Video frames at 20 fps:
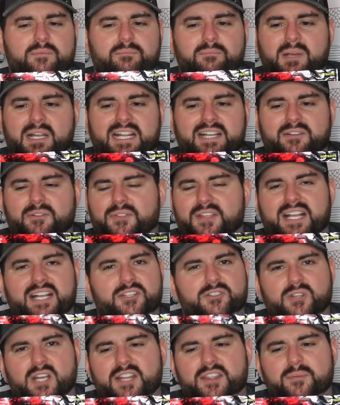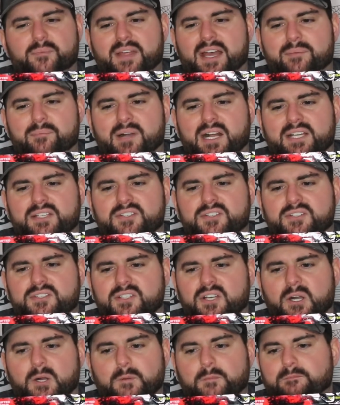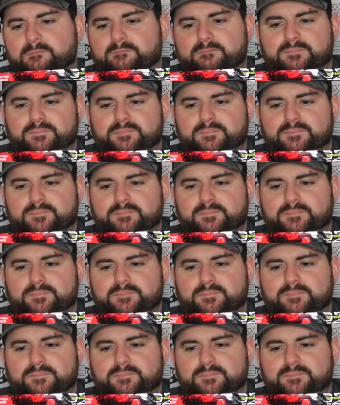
but I don't think I tried them that much. So